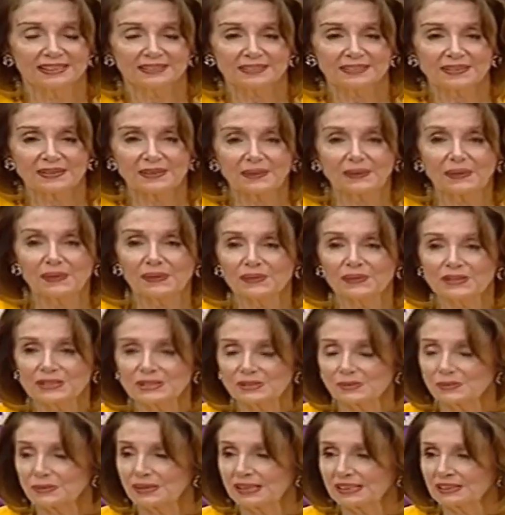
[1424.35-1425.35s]
with all
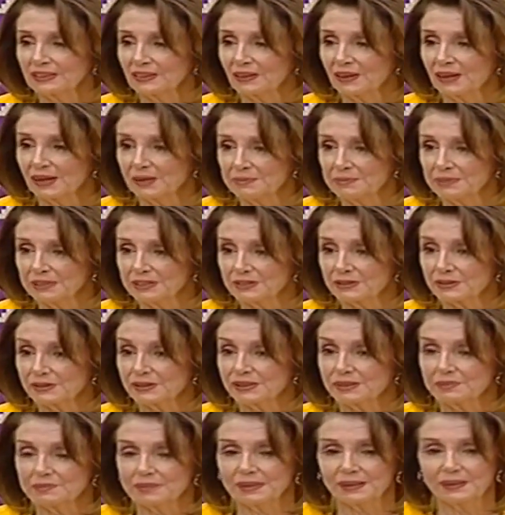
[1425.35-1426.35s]
this red carpet
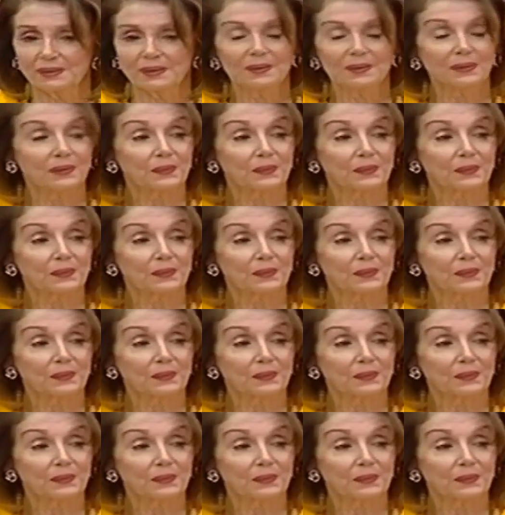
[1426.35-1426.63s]
treatment,